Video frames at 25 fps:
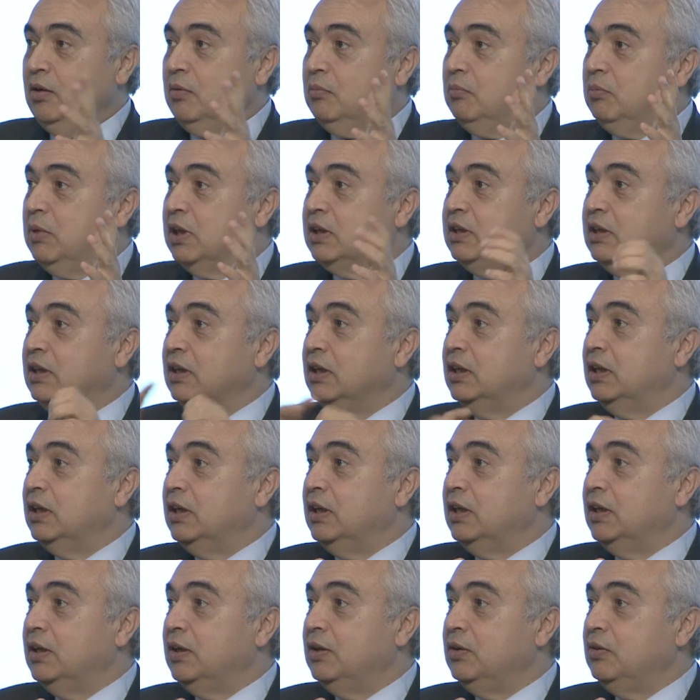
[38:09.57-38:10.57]
But
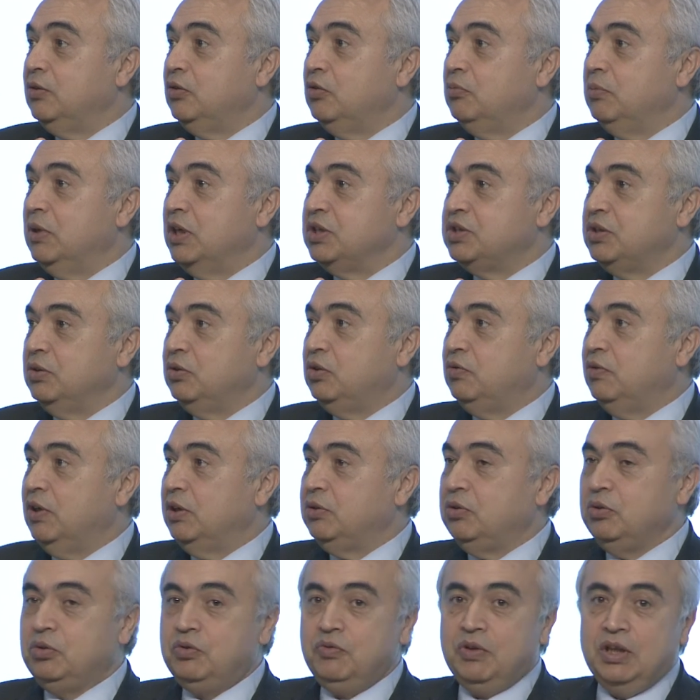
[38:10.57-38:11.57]
you mentioned
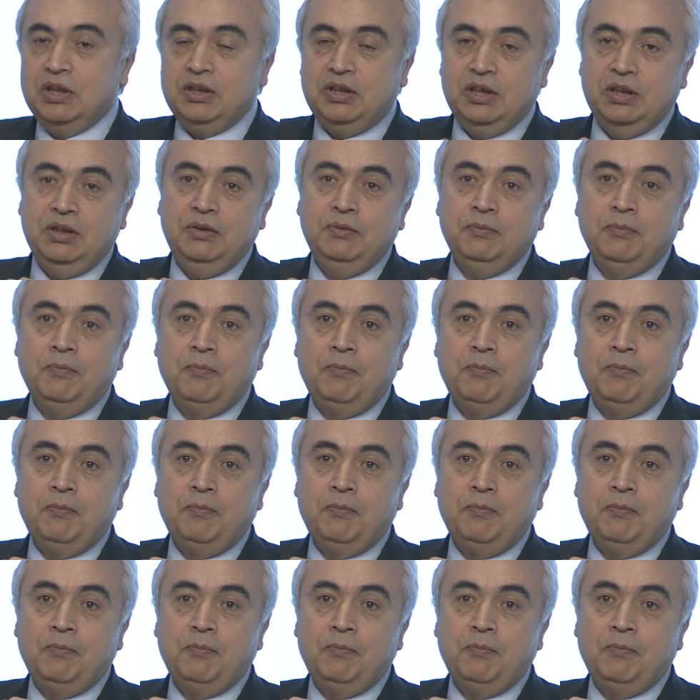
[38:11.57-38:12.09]
2020.